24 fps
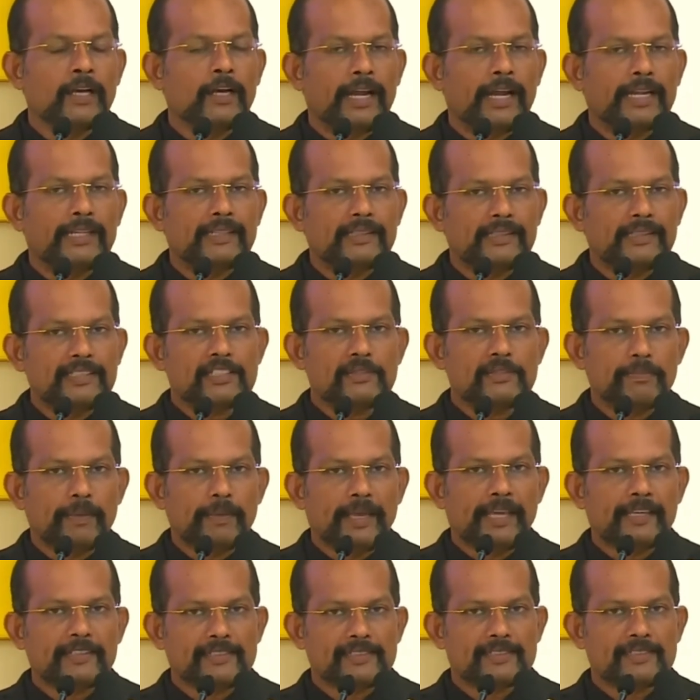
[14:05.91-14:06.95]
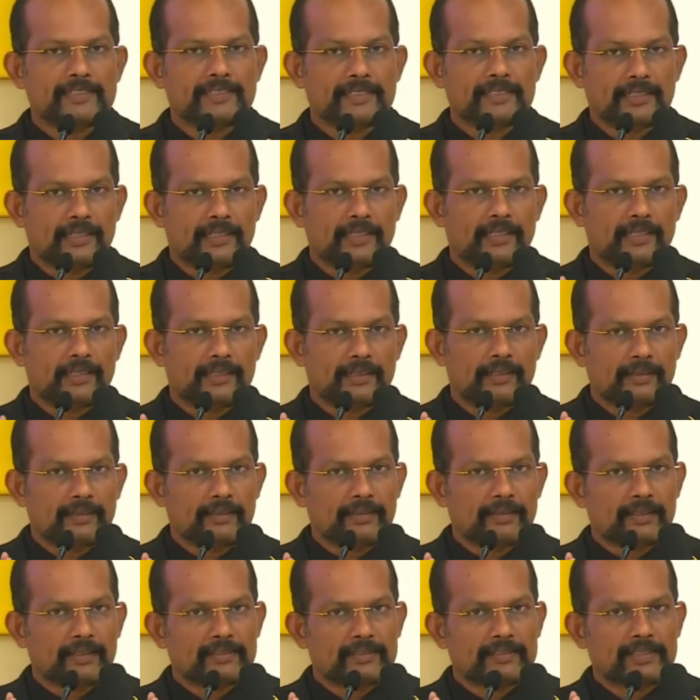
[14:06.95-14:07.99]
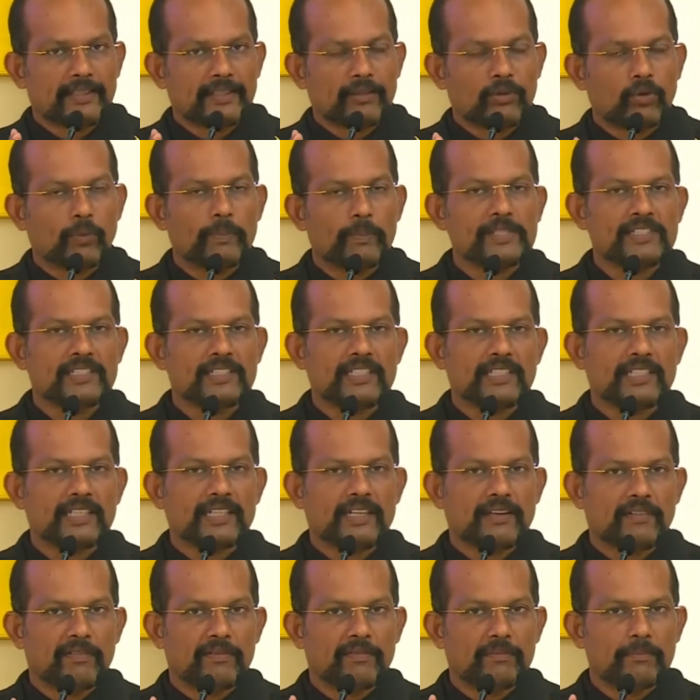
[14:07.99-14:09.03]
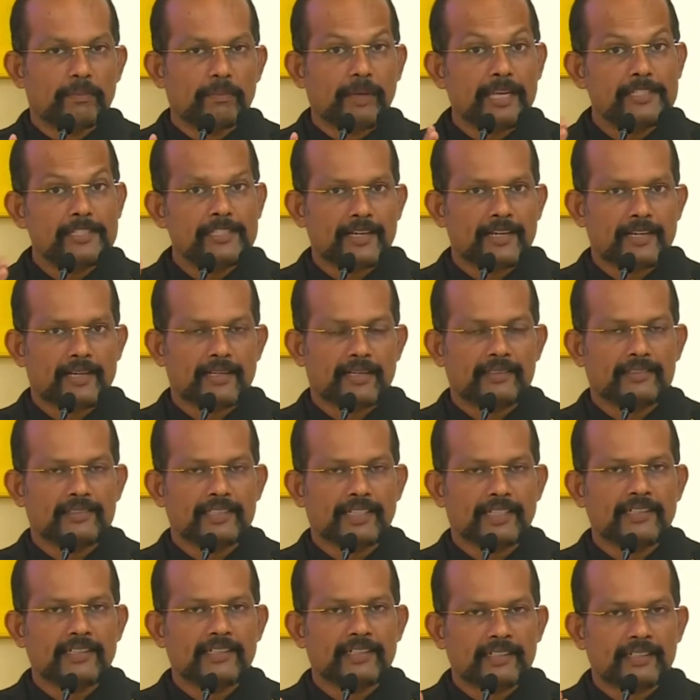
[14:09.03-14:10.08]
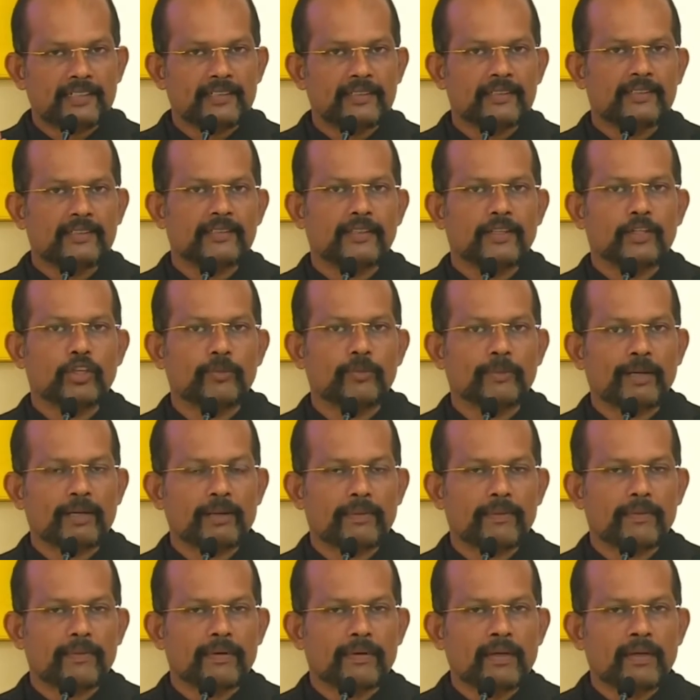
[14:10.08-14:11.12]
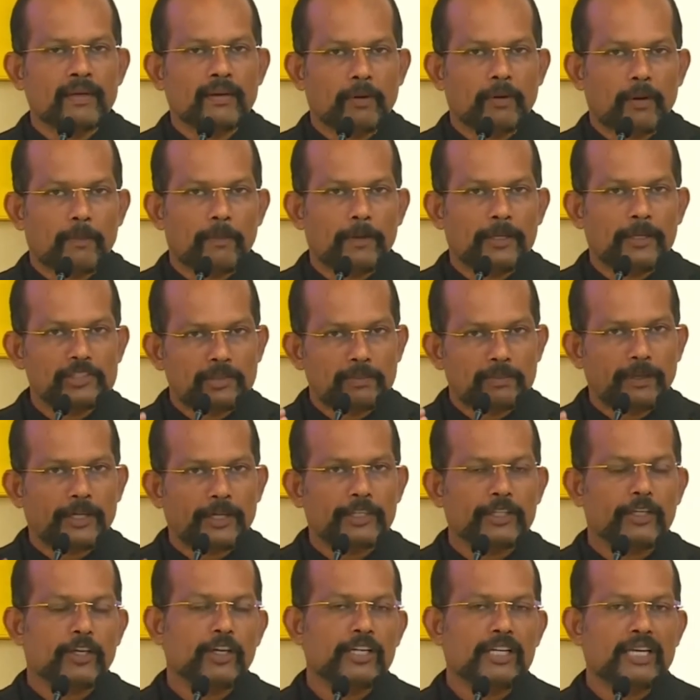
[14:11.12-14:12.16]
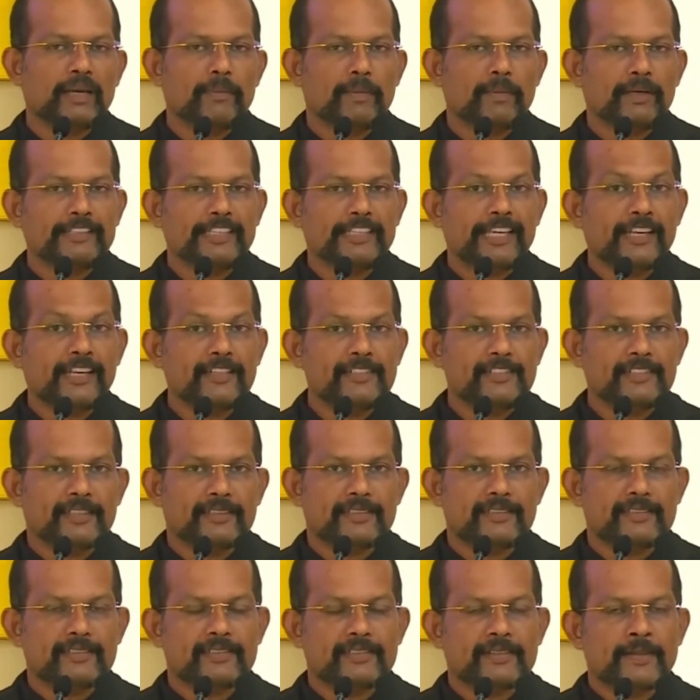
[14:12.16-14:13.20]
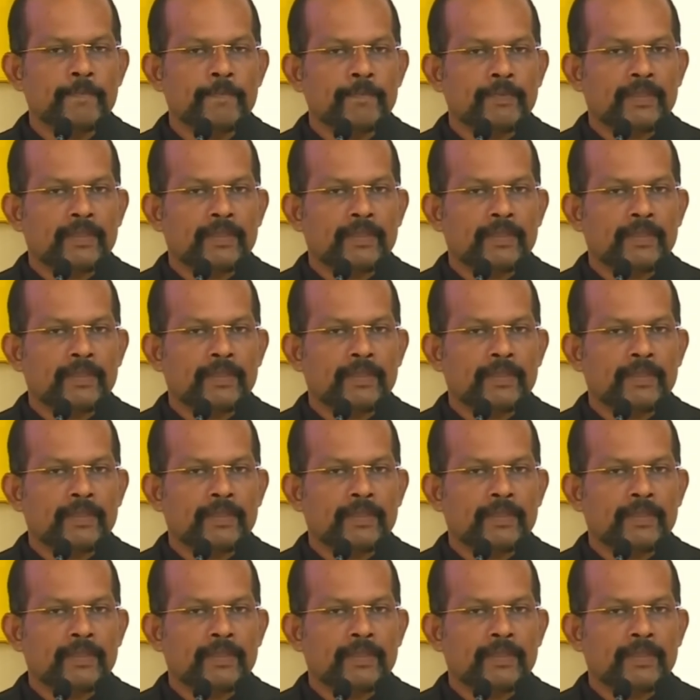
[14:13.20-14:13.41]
And this makes say obesity a major threat in human population, particularly among the Asians.